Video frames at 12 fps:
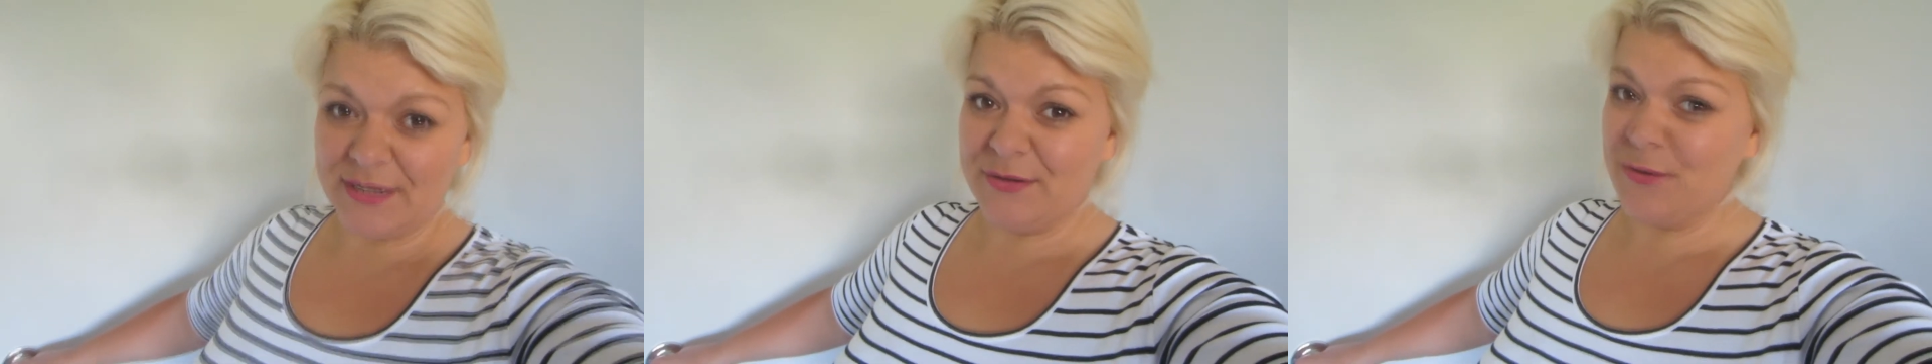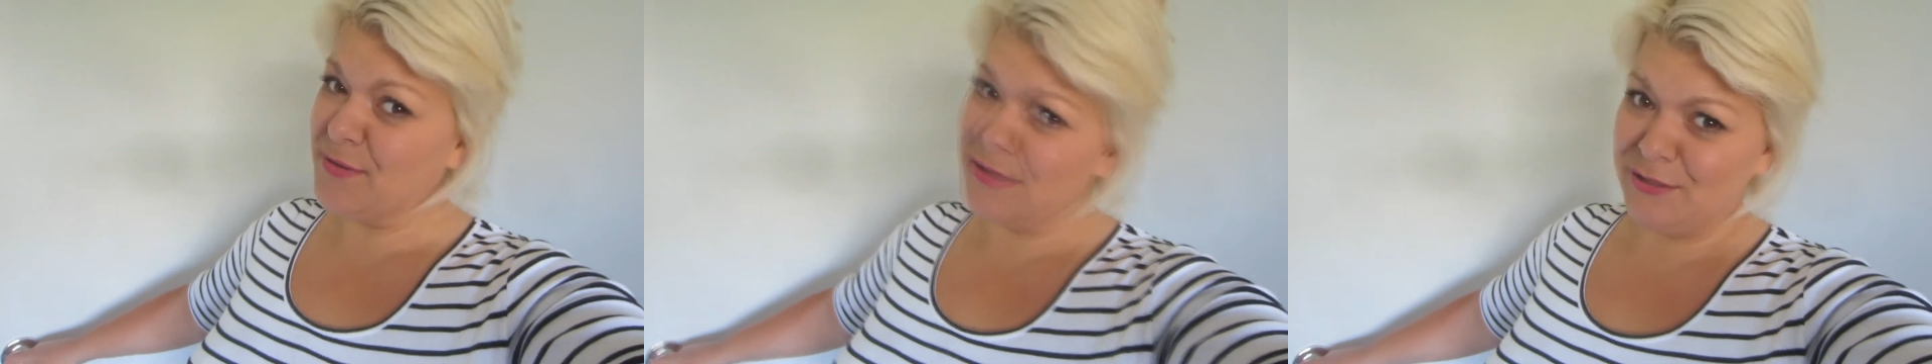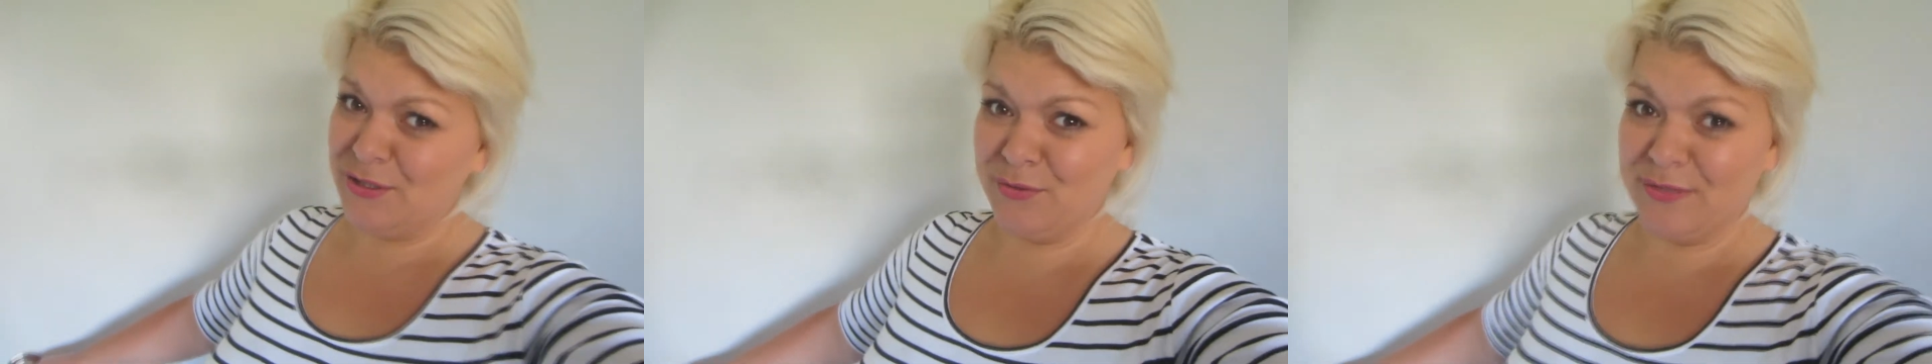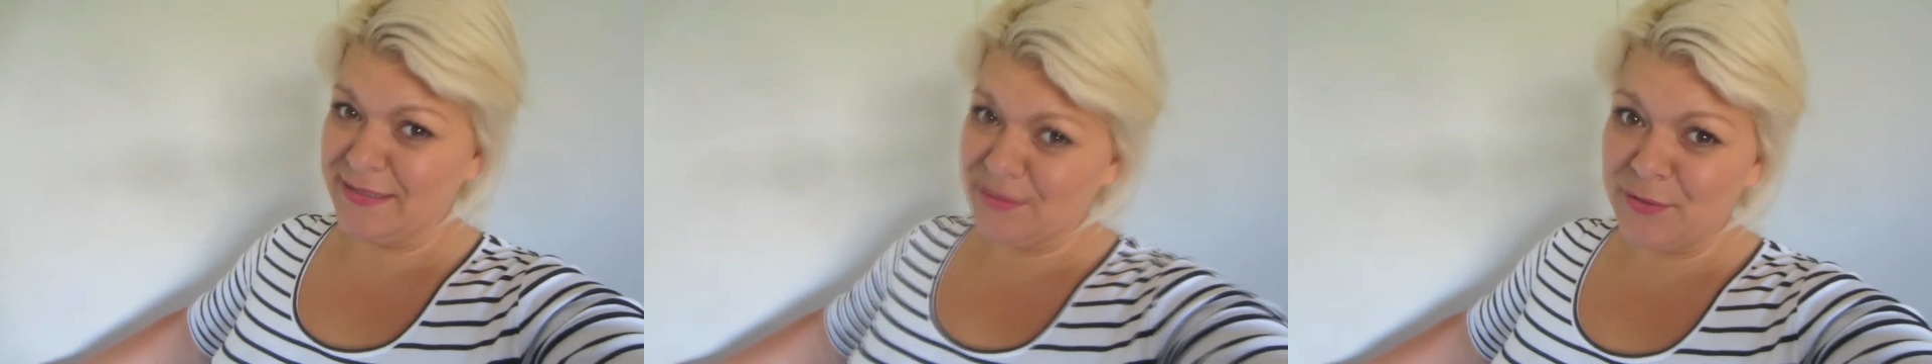I know that you
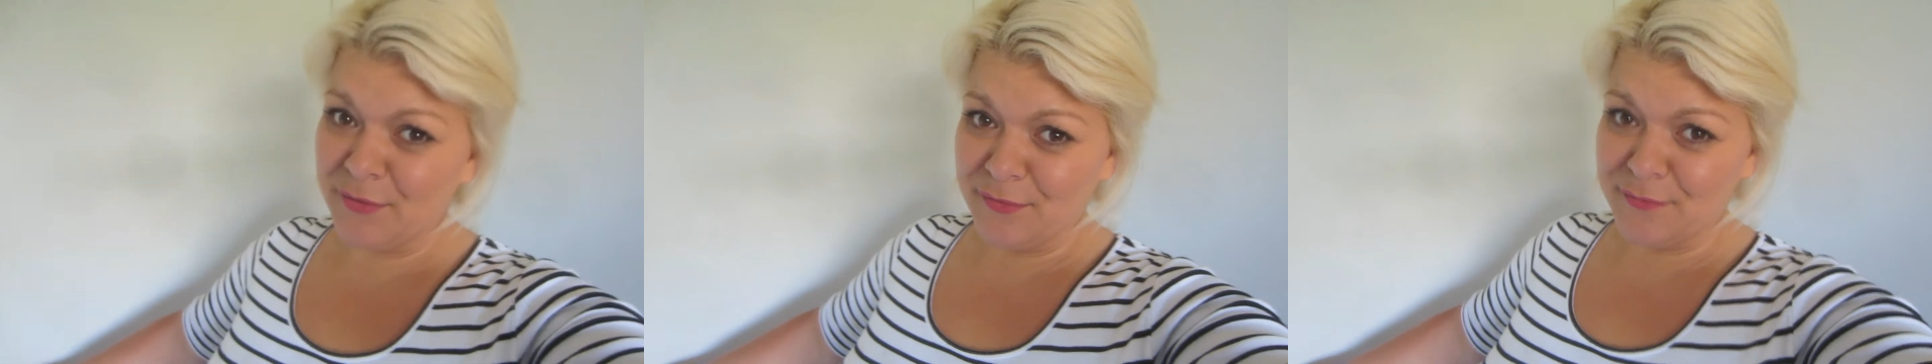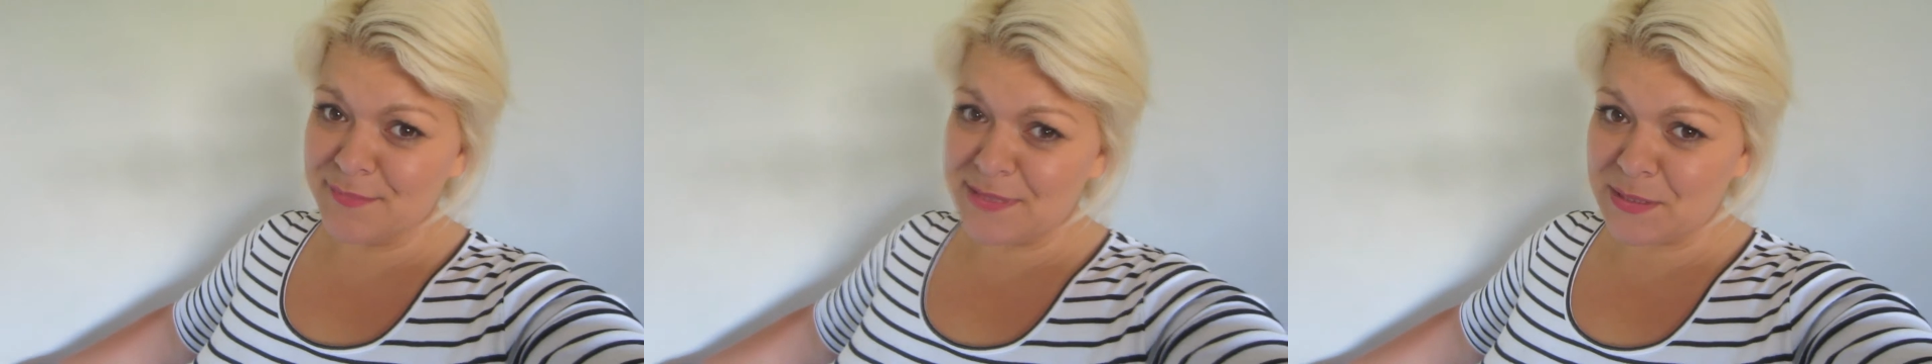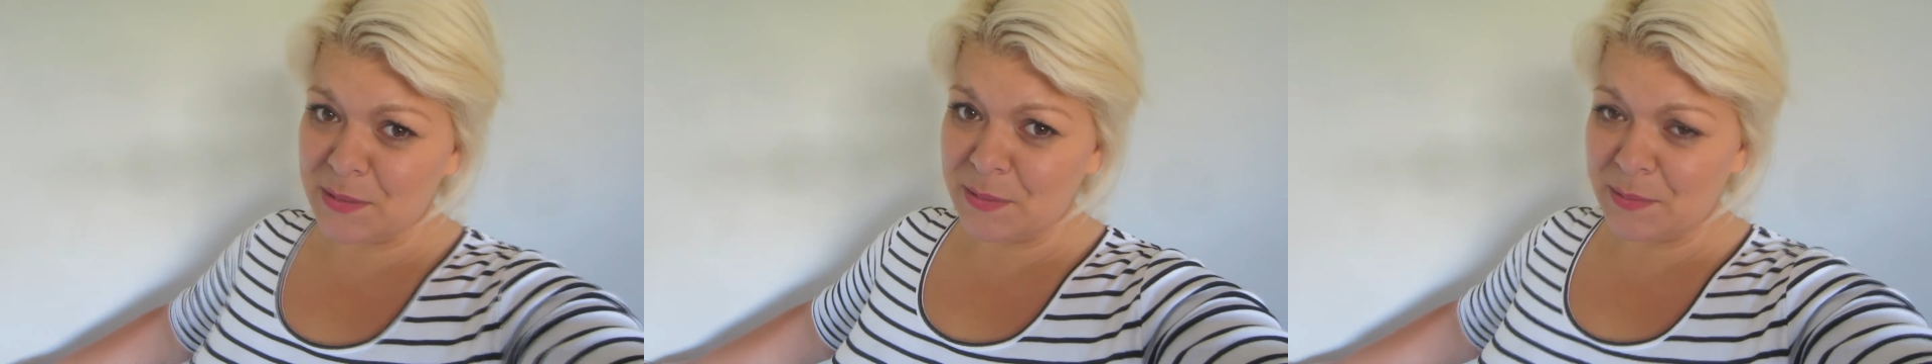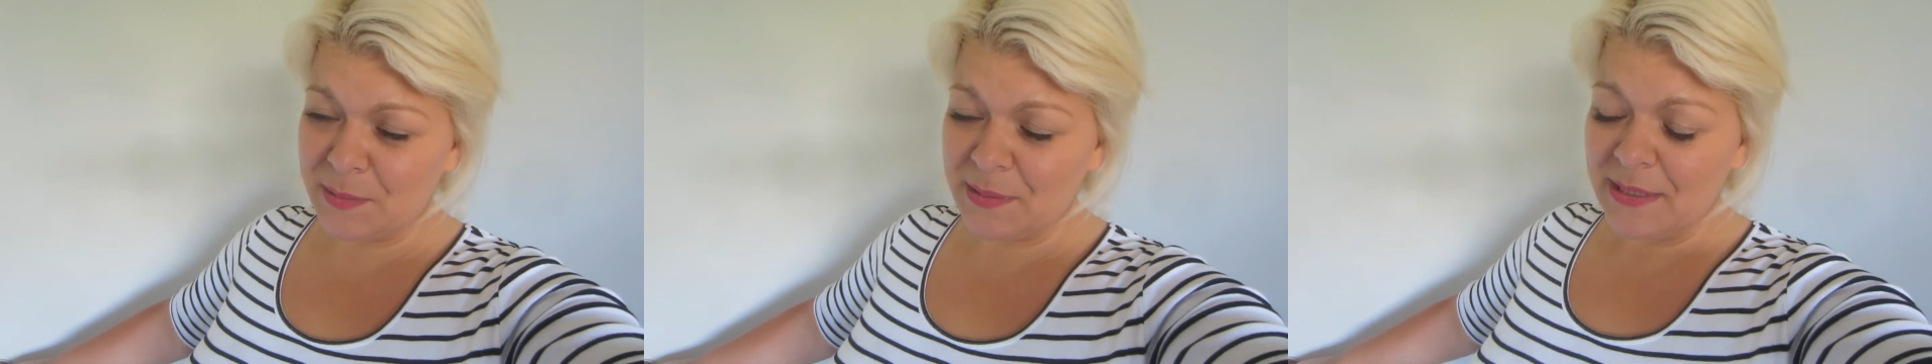do it at home,
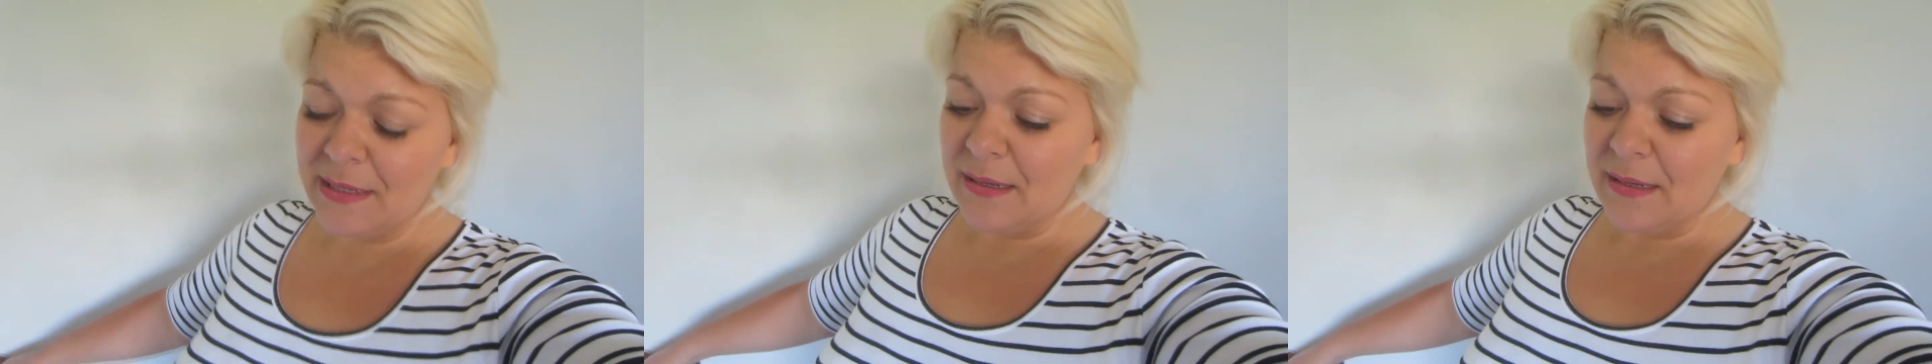so